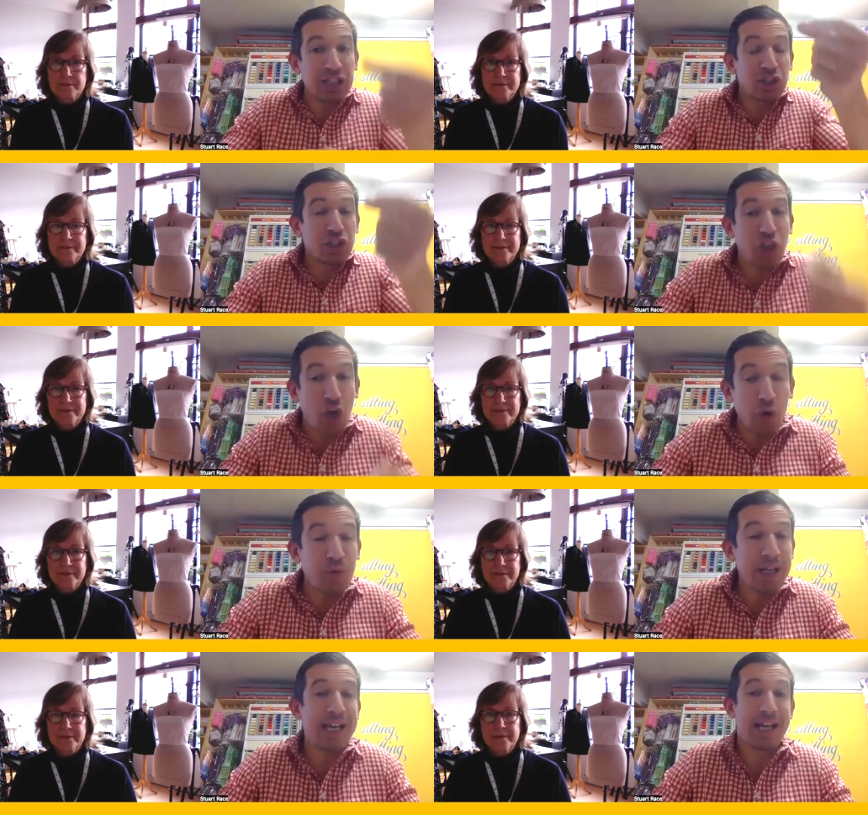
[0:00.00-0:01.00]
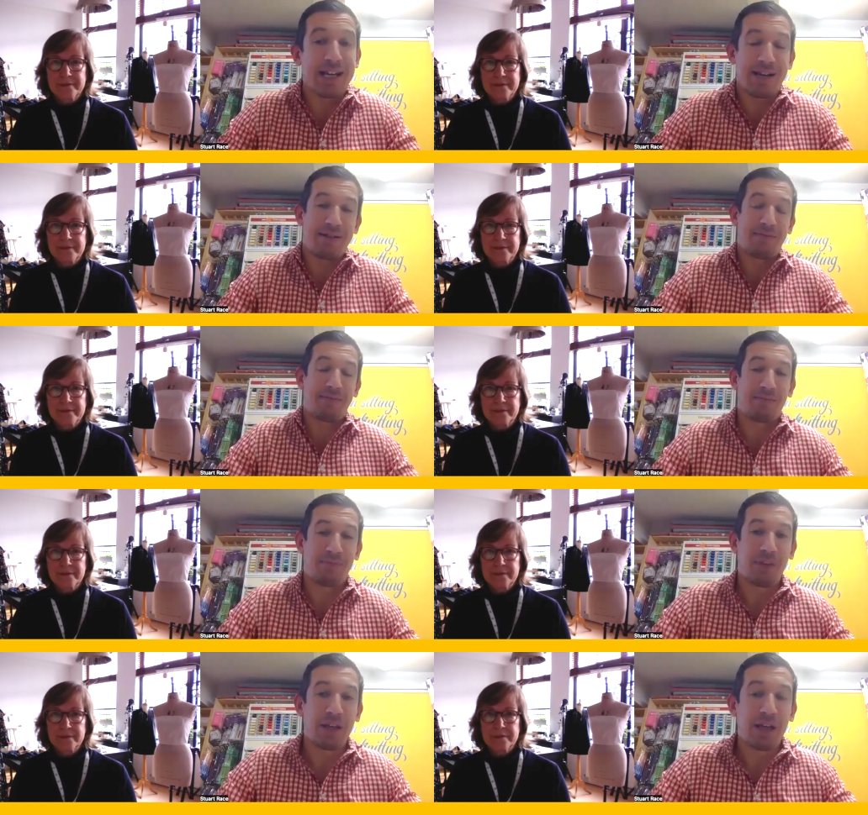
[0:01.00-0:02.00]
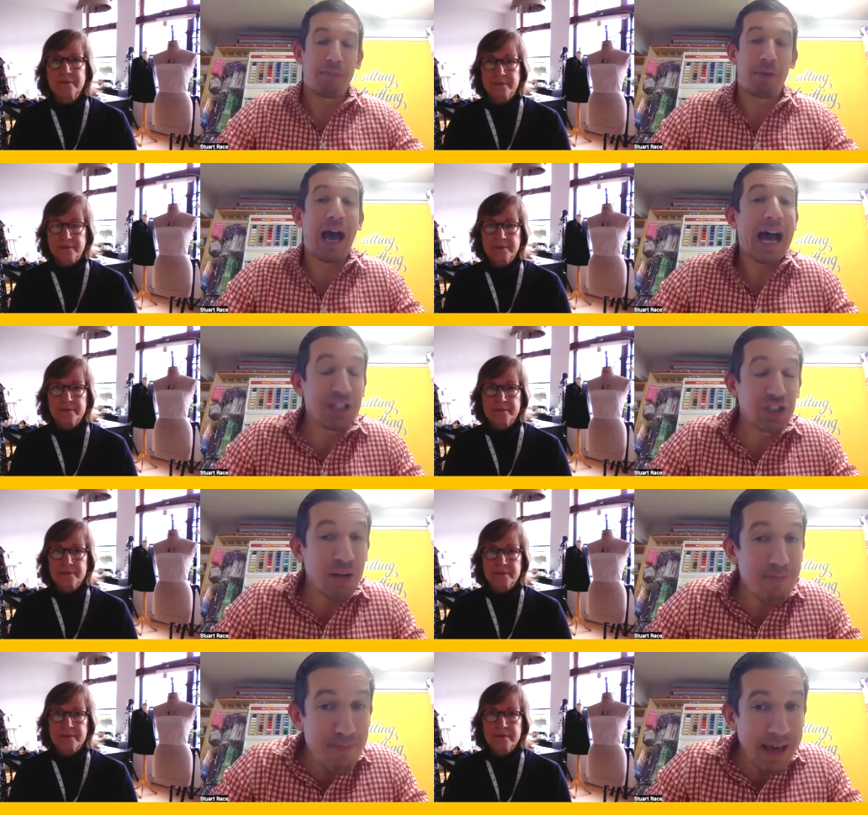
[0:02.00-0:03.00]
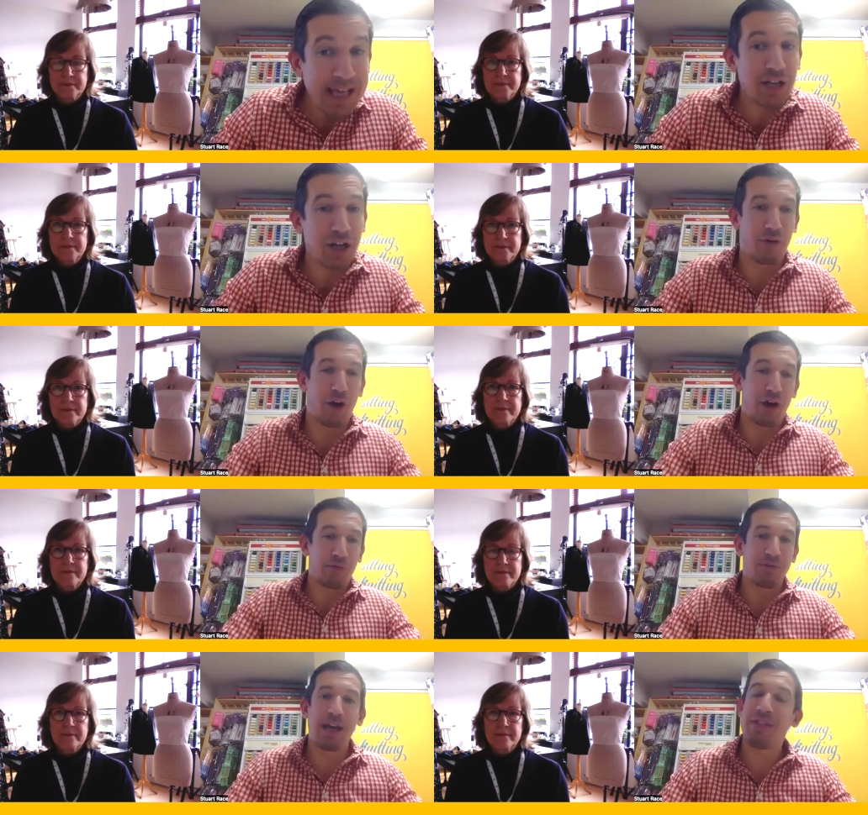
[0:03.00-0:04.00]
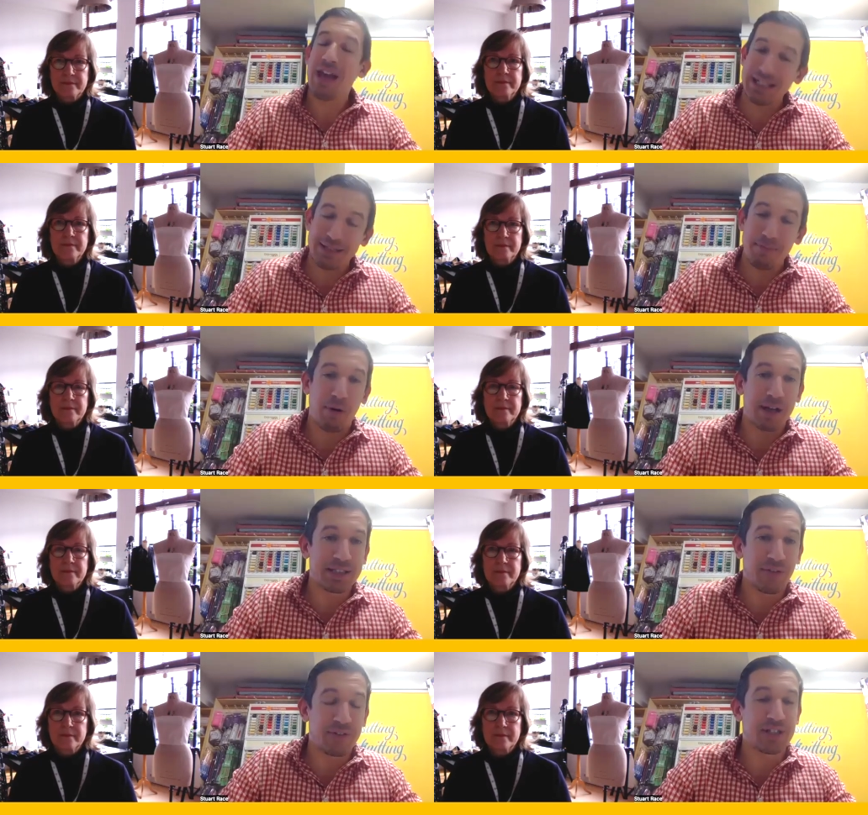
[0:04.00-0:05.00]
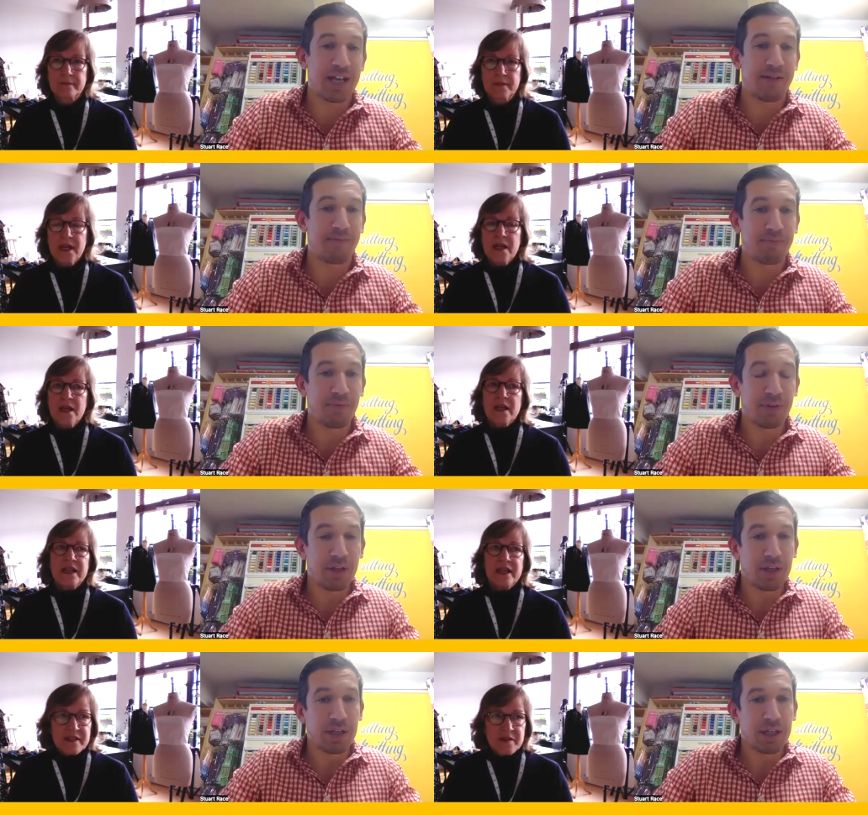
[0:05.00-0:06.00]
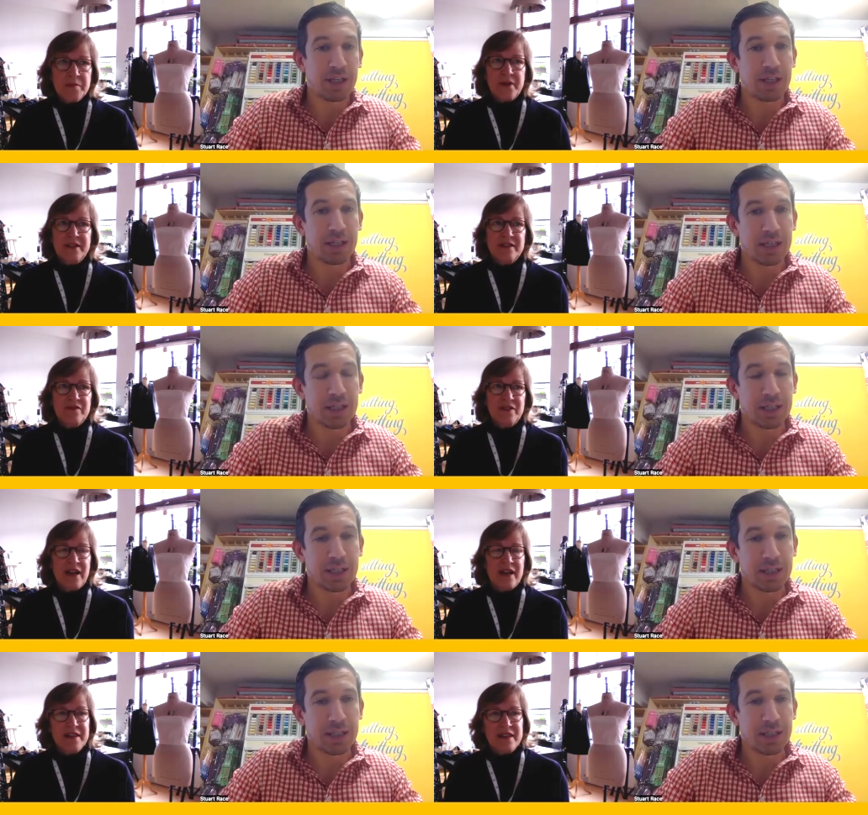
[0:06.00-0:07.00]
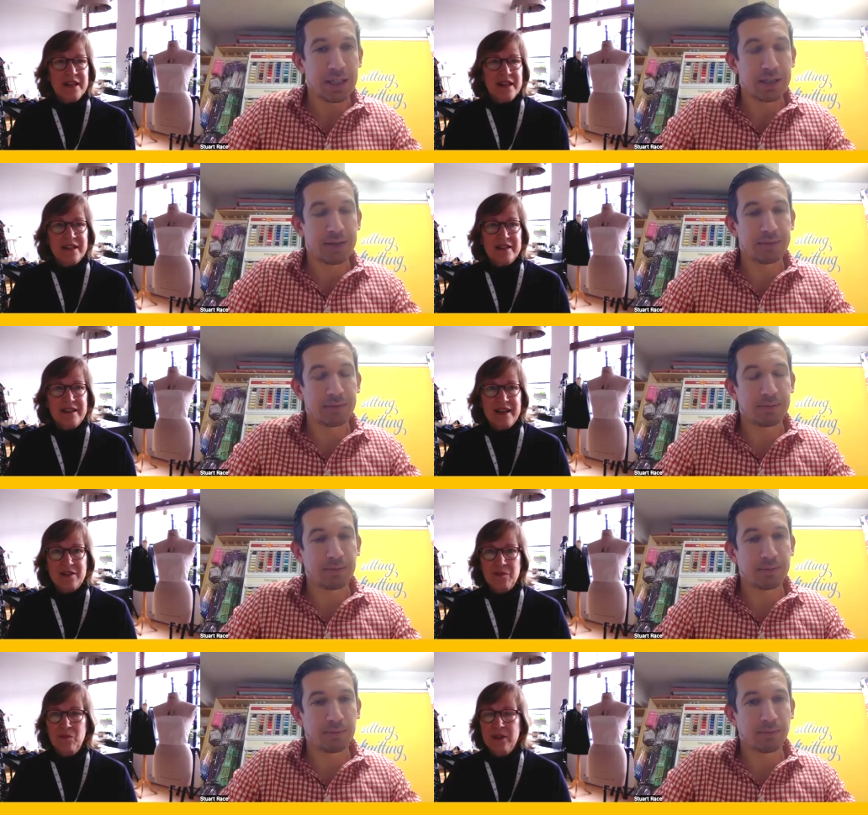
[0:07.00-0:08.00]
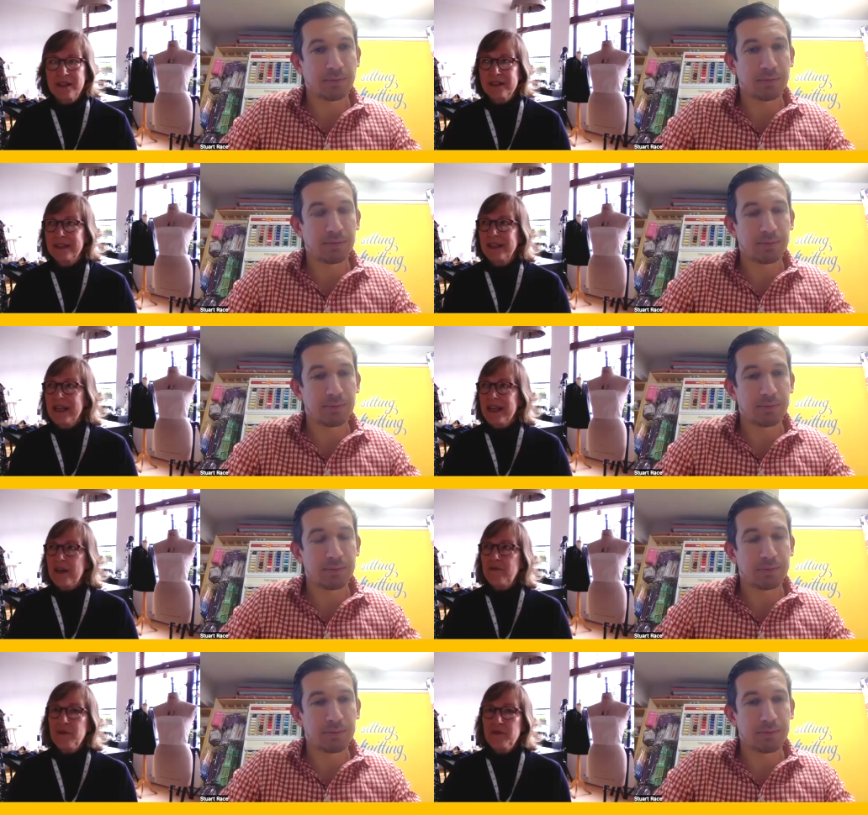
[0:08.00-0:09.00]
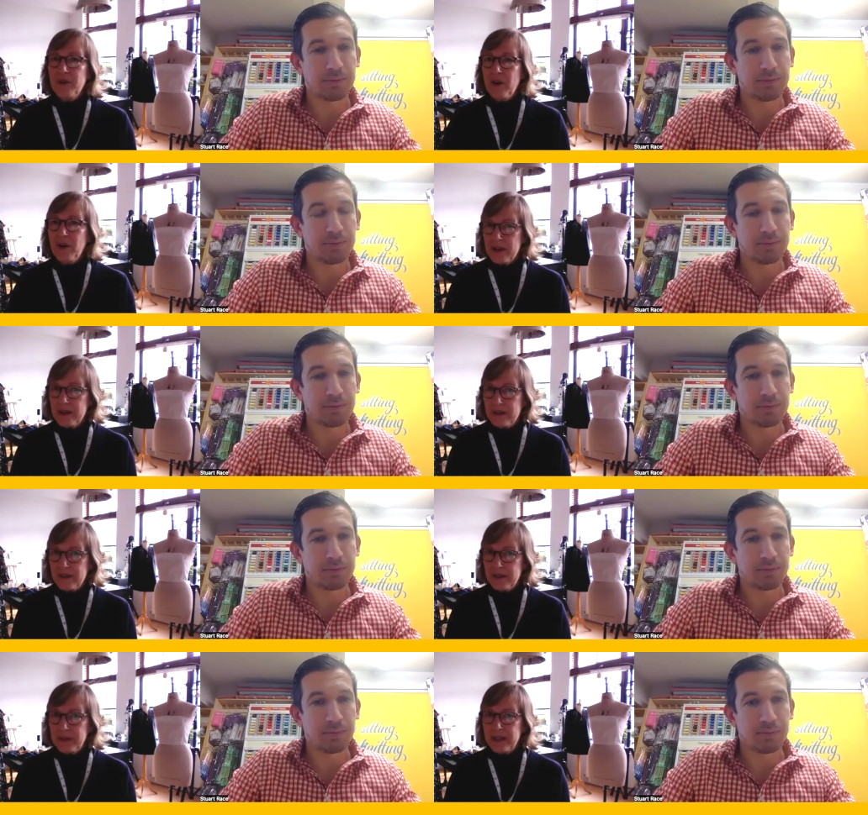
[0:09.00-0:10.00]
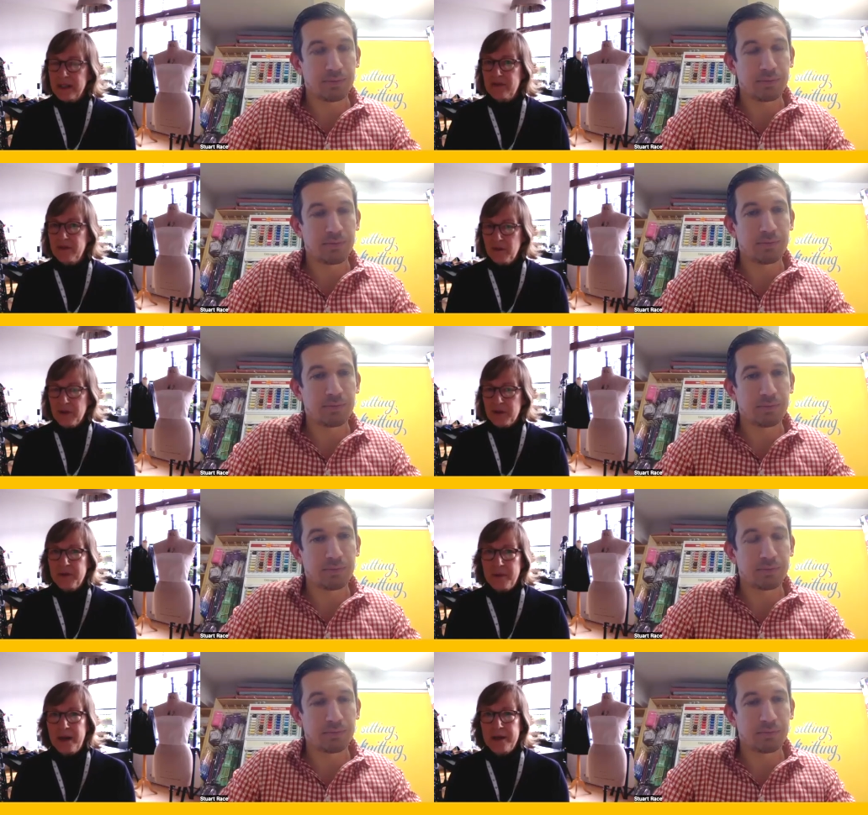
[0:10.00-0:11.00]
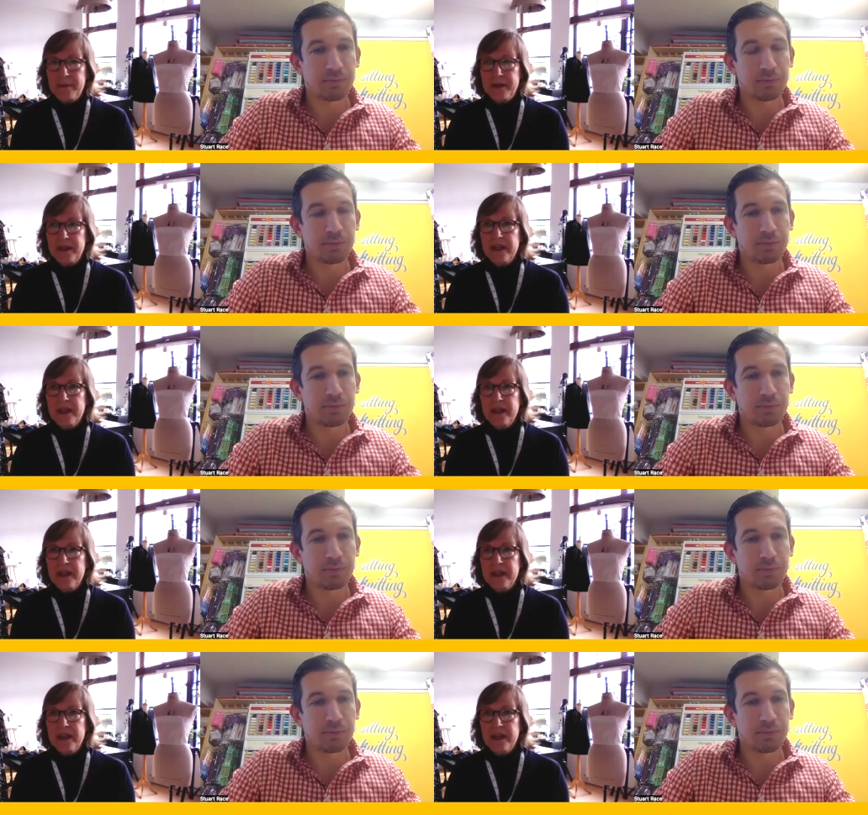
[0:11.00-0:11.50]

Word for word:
Speaker 1: and sewn in. Mm-hmm. But Angela made her own. Now that's impressive, isn't it?
Speaker 2: it is impressive. And I think that's one, if you know what you're doing and if you've worked with piping